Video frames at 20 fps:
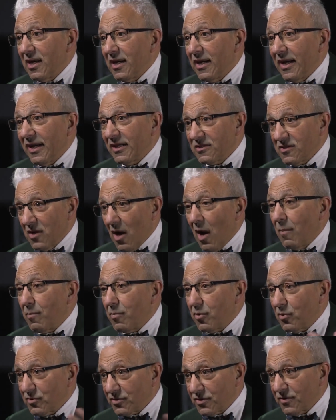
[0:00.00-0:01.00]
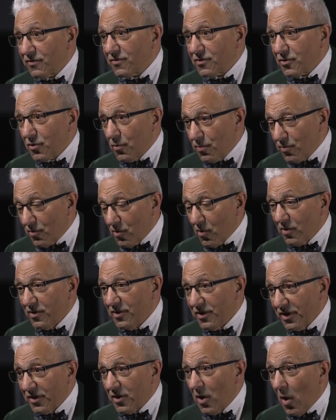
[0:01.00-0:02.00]
examples of
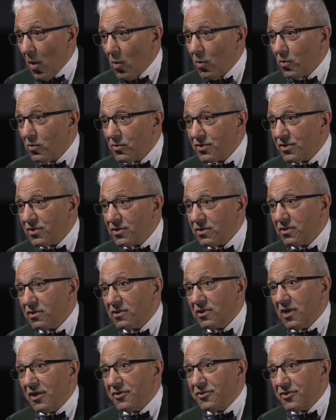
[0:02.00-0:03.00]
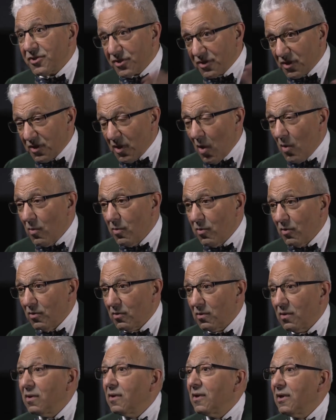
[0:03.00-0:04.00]
superordinate goals, such as
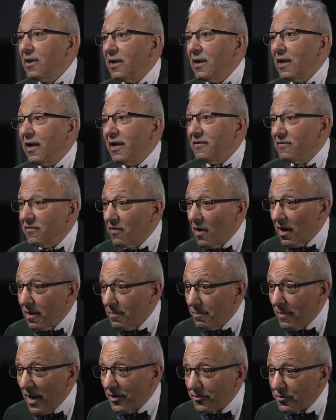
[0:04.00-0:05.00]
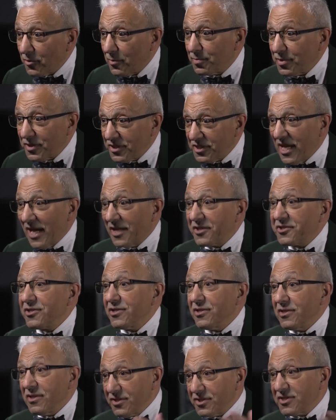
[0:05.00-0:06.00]
global environmental
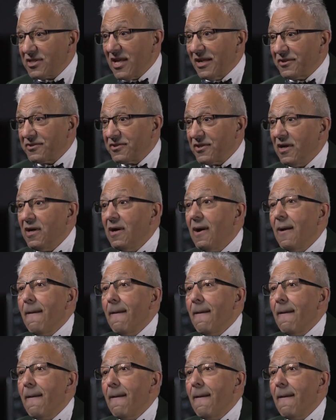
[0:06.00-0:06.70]
protection, etc.